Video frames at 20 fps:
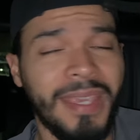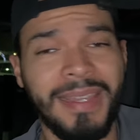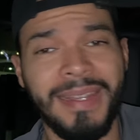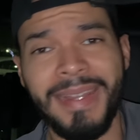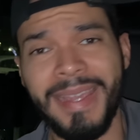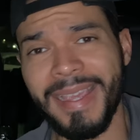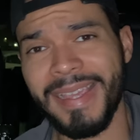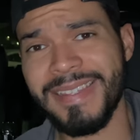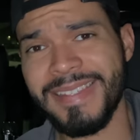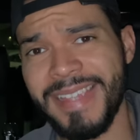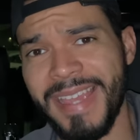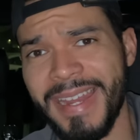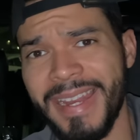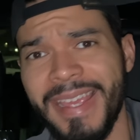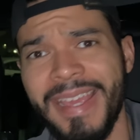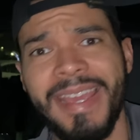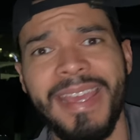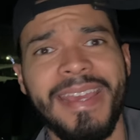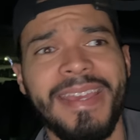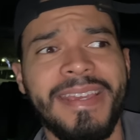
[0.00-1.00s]
Like I said,
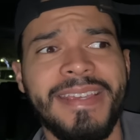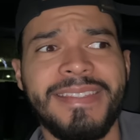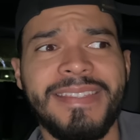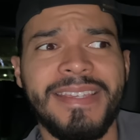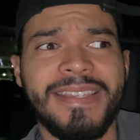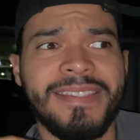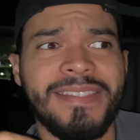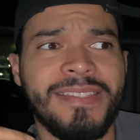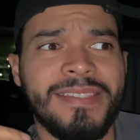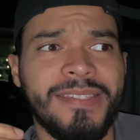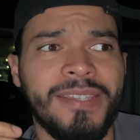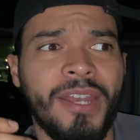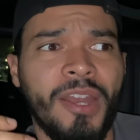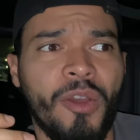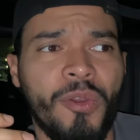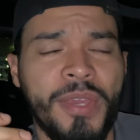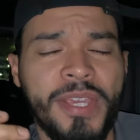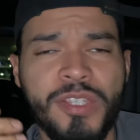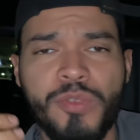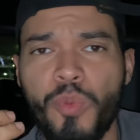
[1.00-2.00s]
it's his, you know,
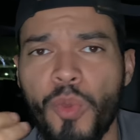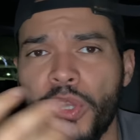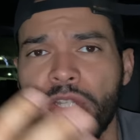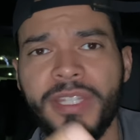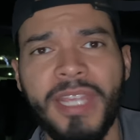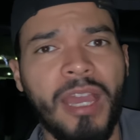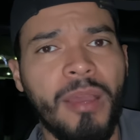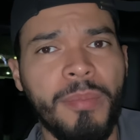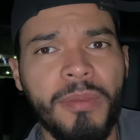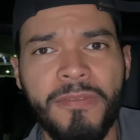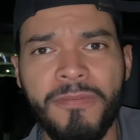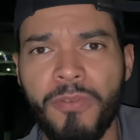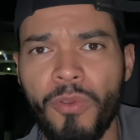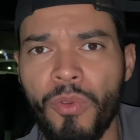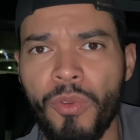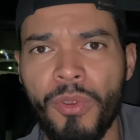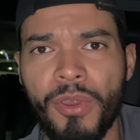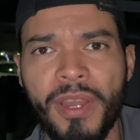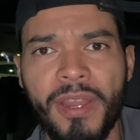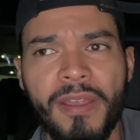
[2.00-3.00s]
he's worked out
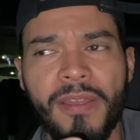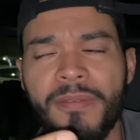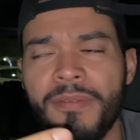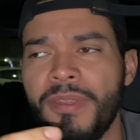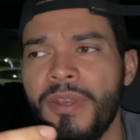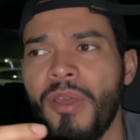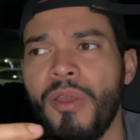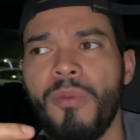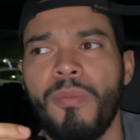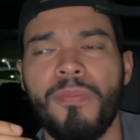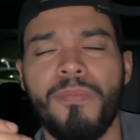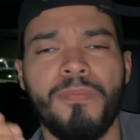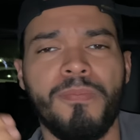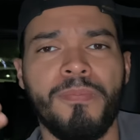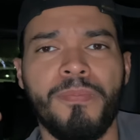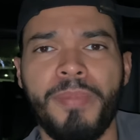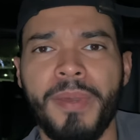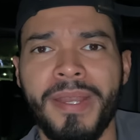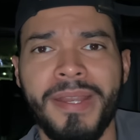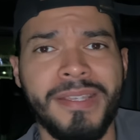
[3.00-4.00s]
before, you know,
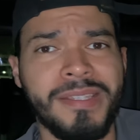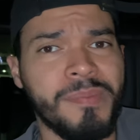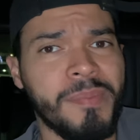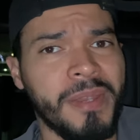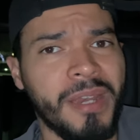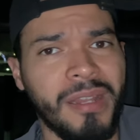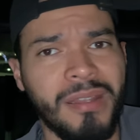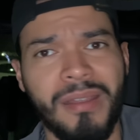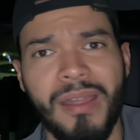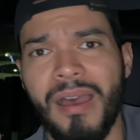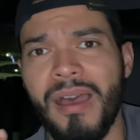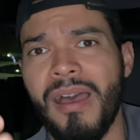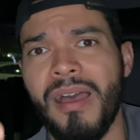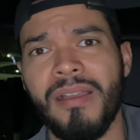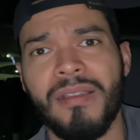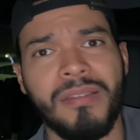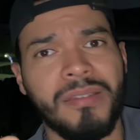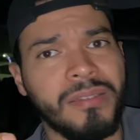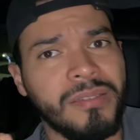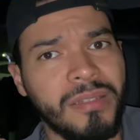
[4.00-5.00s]
but it's been a
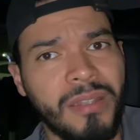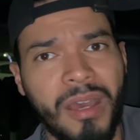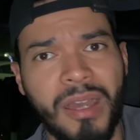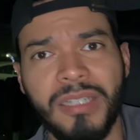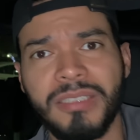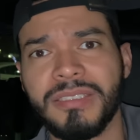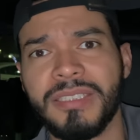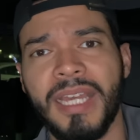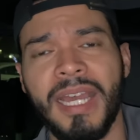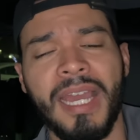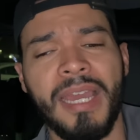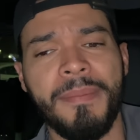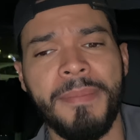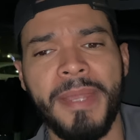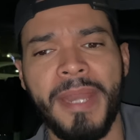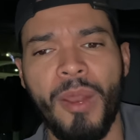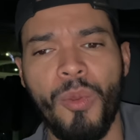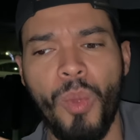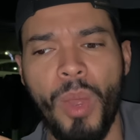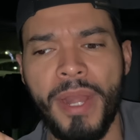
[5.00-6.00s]
long time,
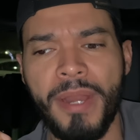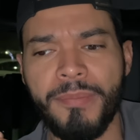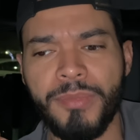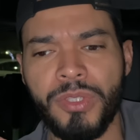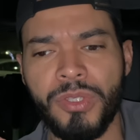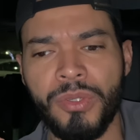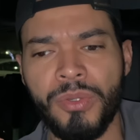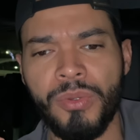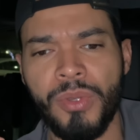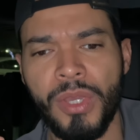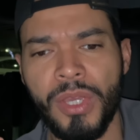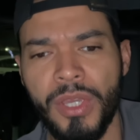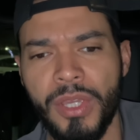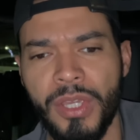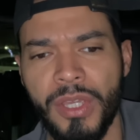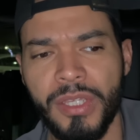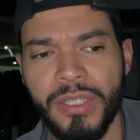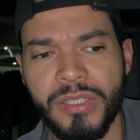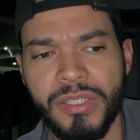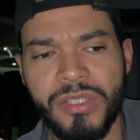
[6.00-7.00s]
and I want him to
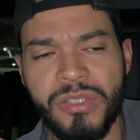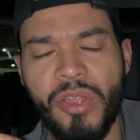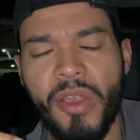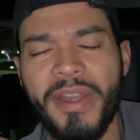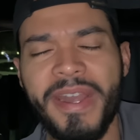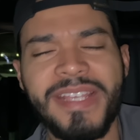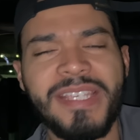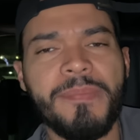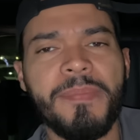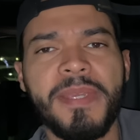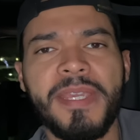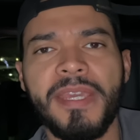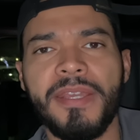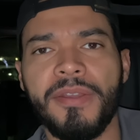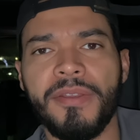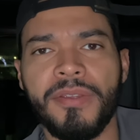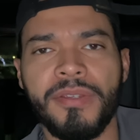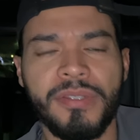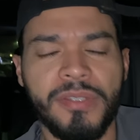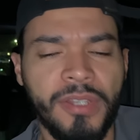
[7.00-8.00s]
start as a
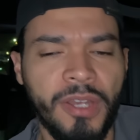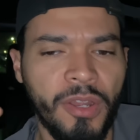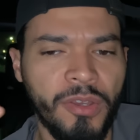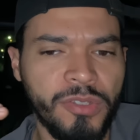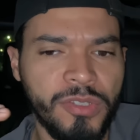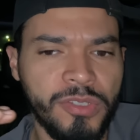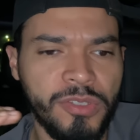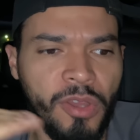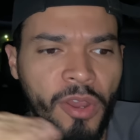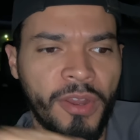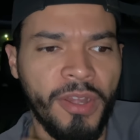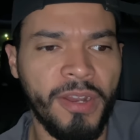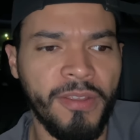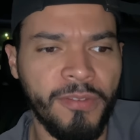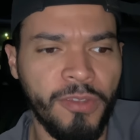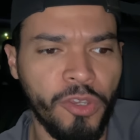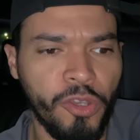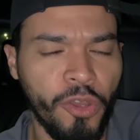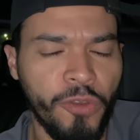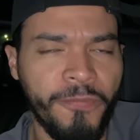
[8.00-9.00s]
beginner, you know, start a
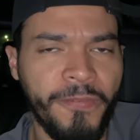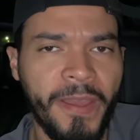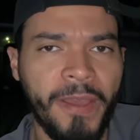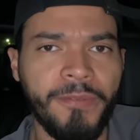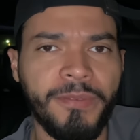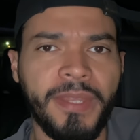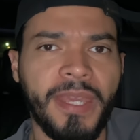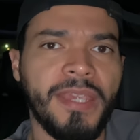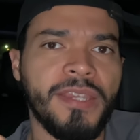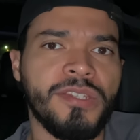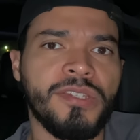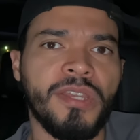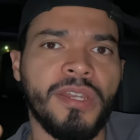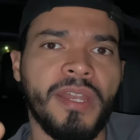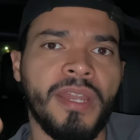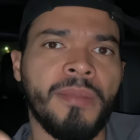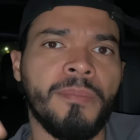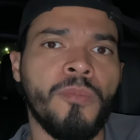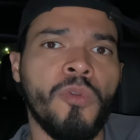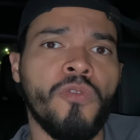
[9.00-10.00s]
good foundation
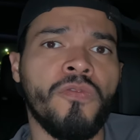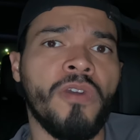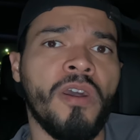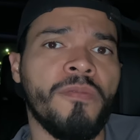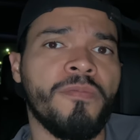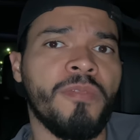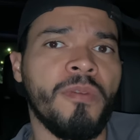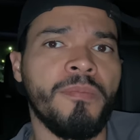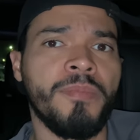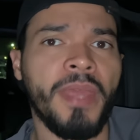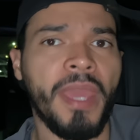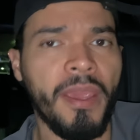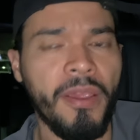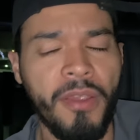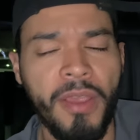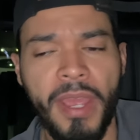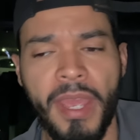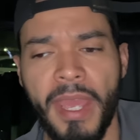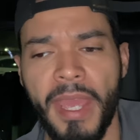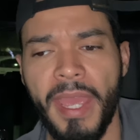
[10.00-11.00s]
and move up from there.
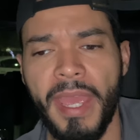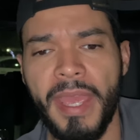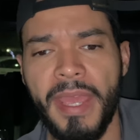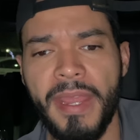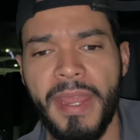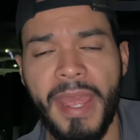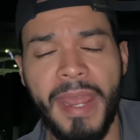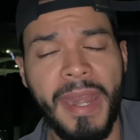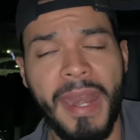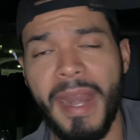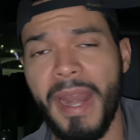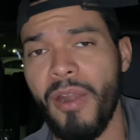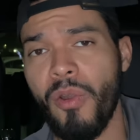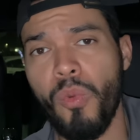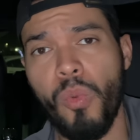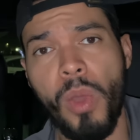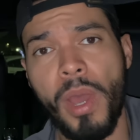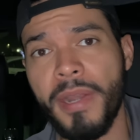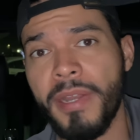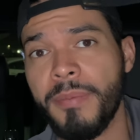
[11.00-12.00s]
And I
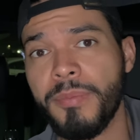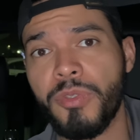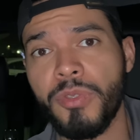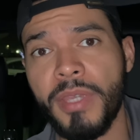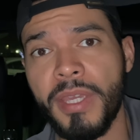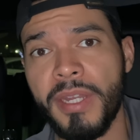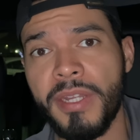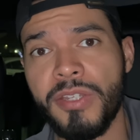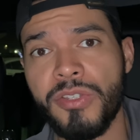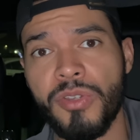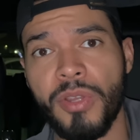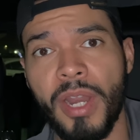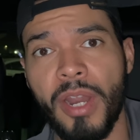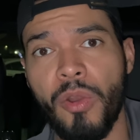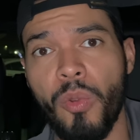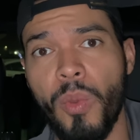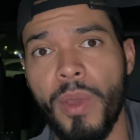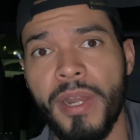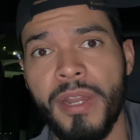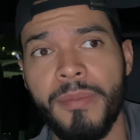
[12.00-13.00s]
don't want him to get injured. I
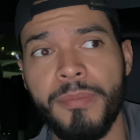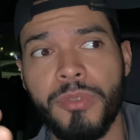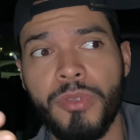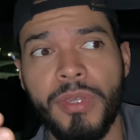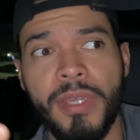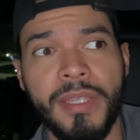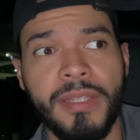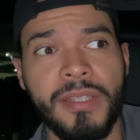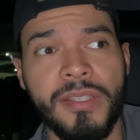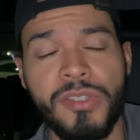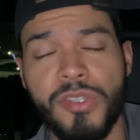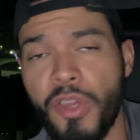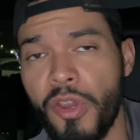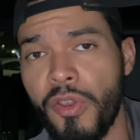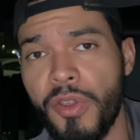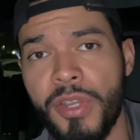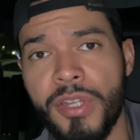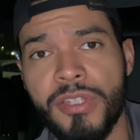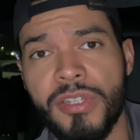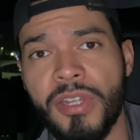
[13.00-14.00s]
don't want him to get
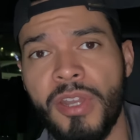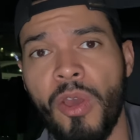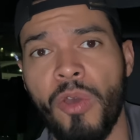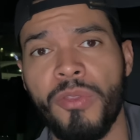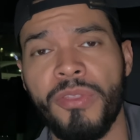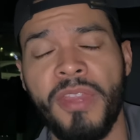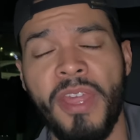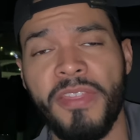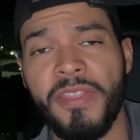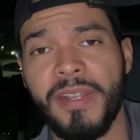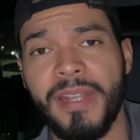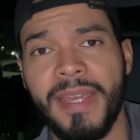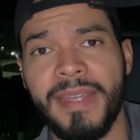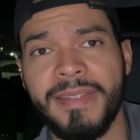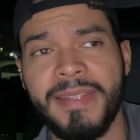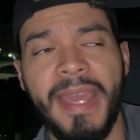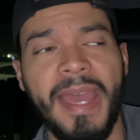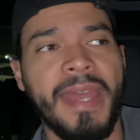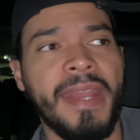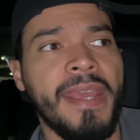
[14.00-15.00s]
discouraged and all, nothing like
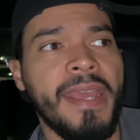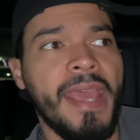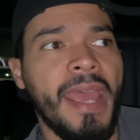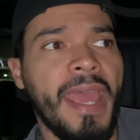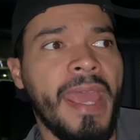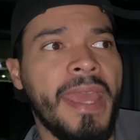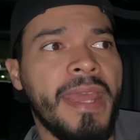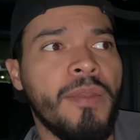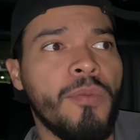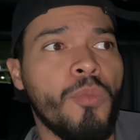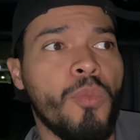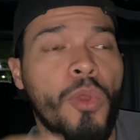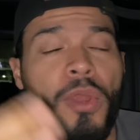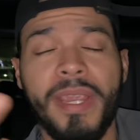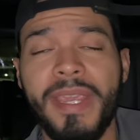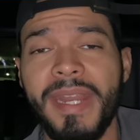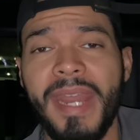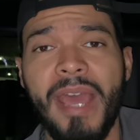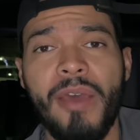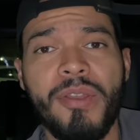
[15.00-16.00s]
that. And
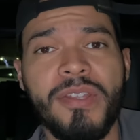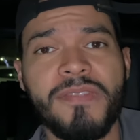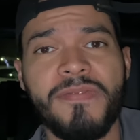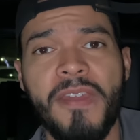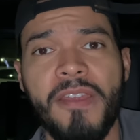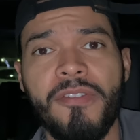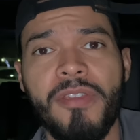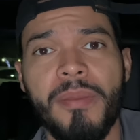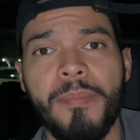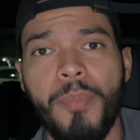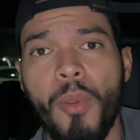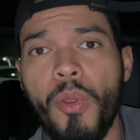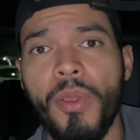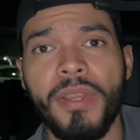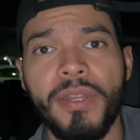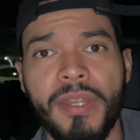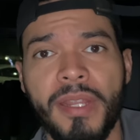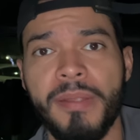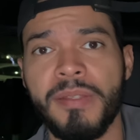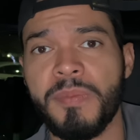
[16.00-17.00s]
working out is very
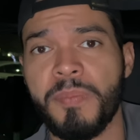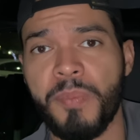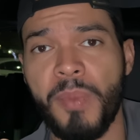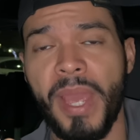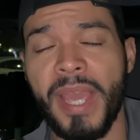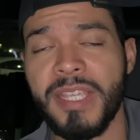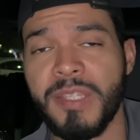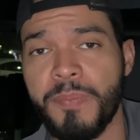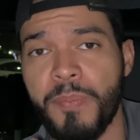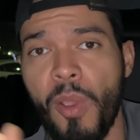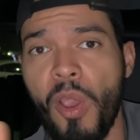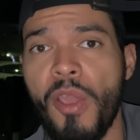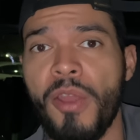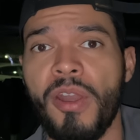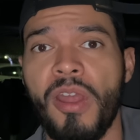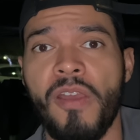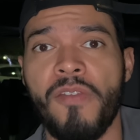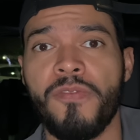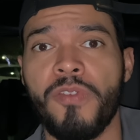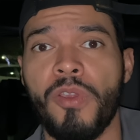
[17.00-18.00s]
important as part
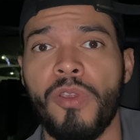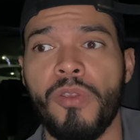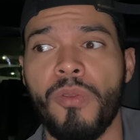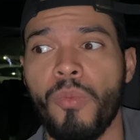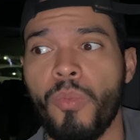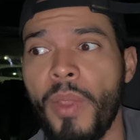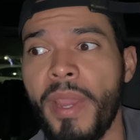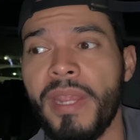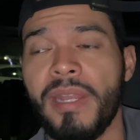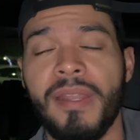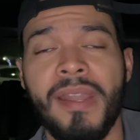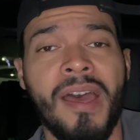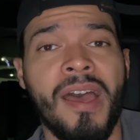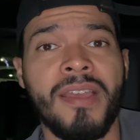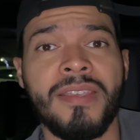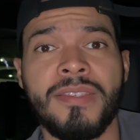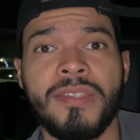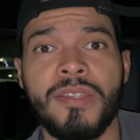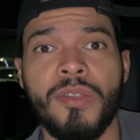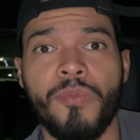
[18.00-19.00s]
of your weight
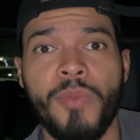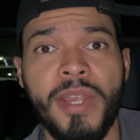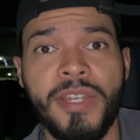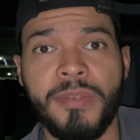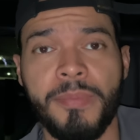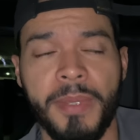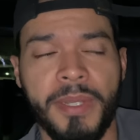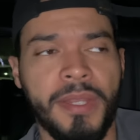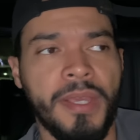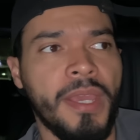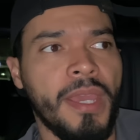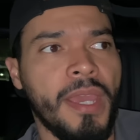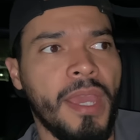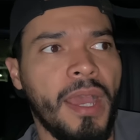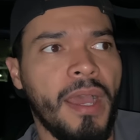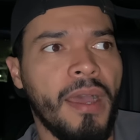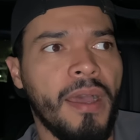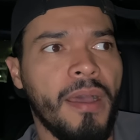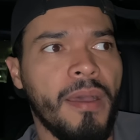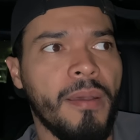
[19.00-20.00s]
loss regimen,
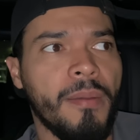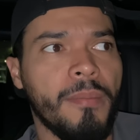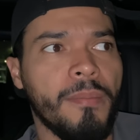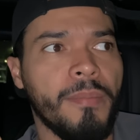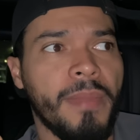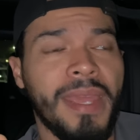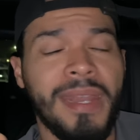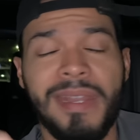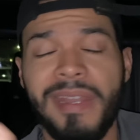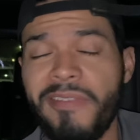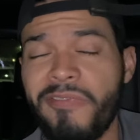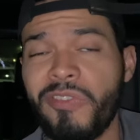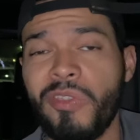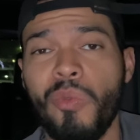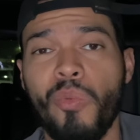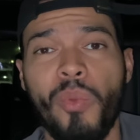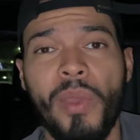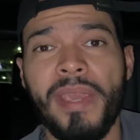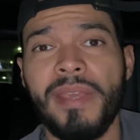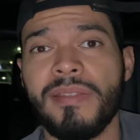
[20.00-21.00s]
and
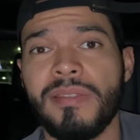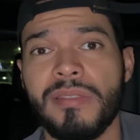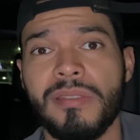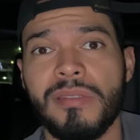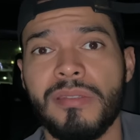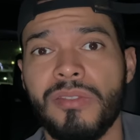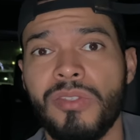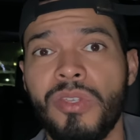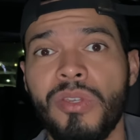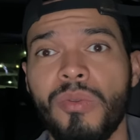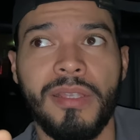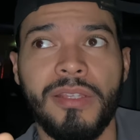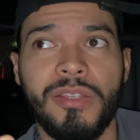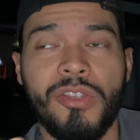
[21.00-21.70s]
lifting weights too.